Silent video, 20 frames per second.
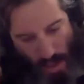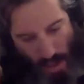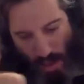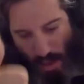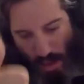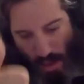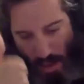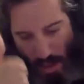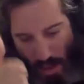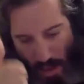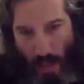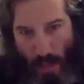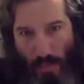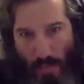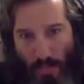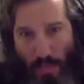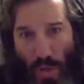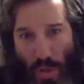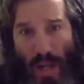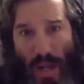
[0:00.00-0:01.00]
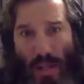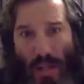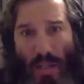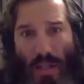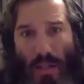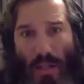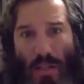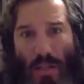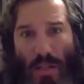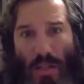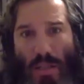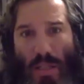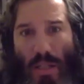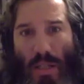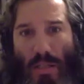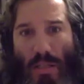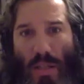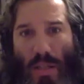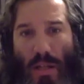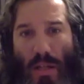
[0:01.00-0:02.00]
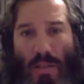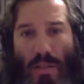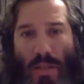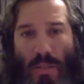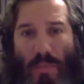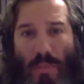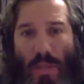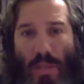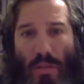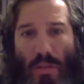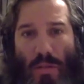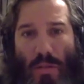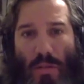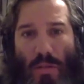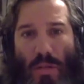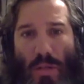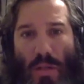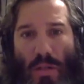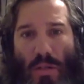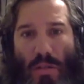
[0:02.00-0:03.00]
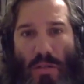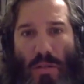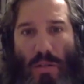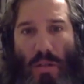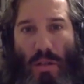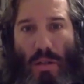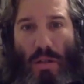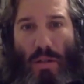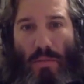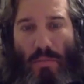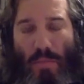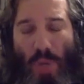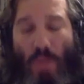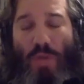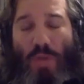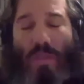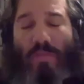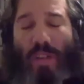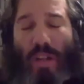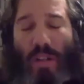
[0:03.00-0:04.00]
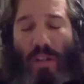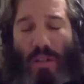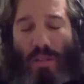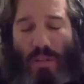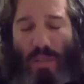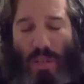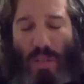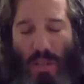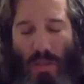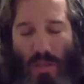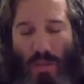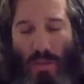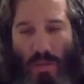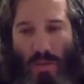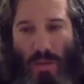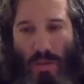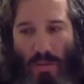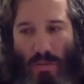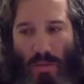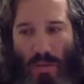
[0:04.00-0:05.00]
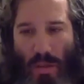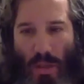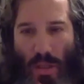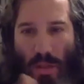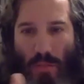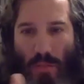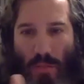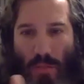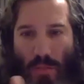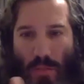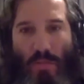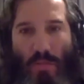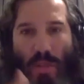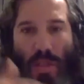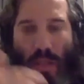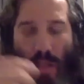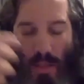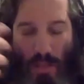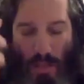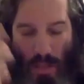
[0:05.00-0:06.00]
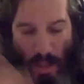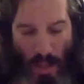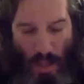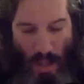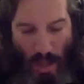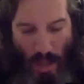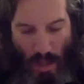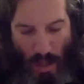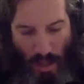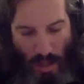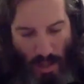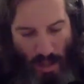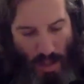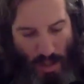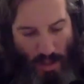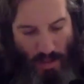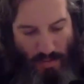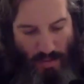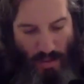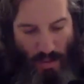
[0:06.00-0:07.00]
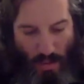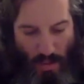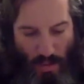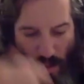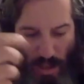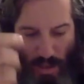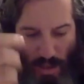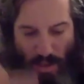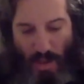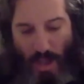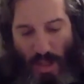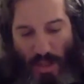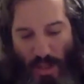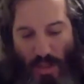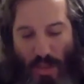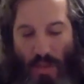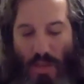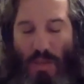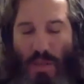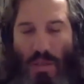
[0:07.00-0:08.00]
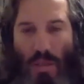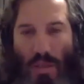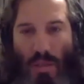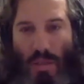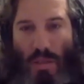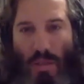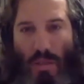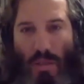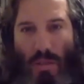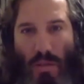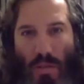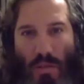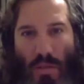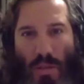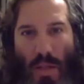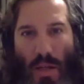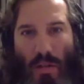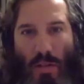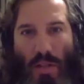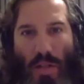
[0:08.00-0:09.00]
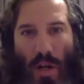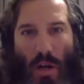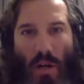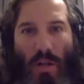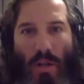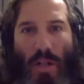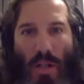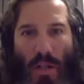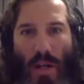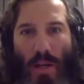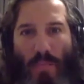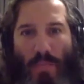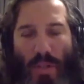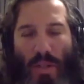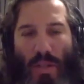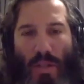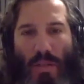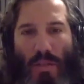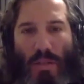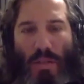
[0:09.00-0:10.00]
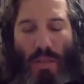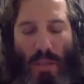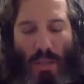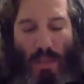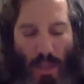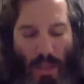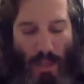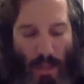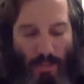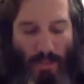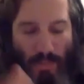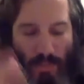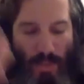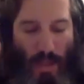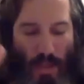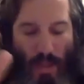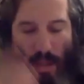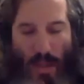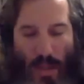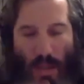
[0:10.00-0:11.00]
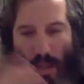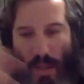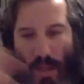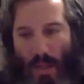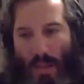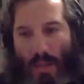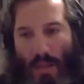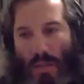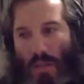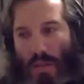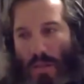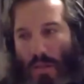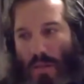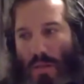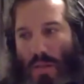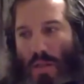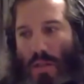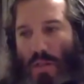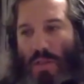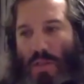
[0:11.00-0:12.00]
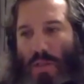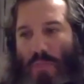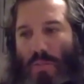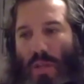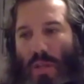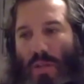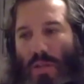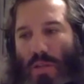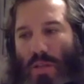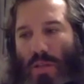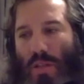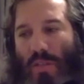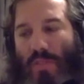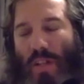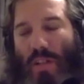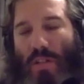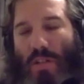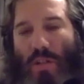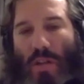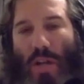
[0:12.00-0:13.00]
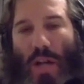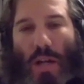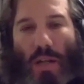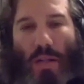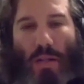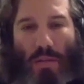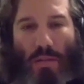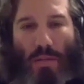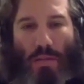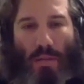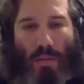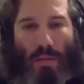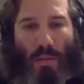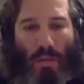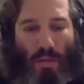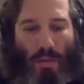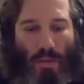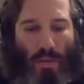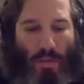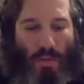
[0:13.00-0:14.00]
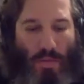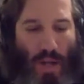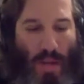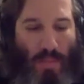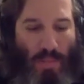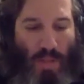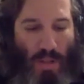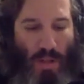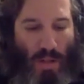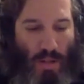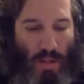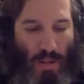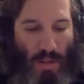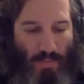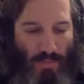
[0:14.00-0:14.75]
And then branding, because that's kind of something new to us. Most veterans, that's new too. And then resume, interview, how to translate your skills, how to target companies. And then, hey, here's some other stuff I tried, and then just wrapped it all up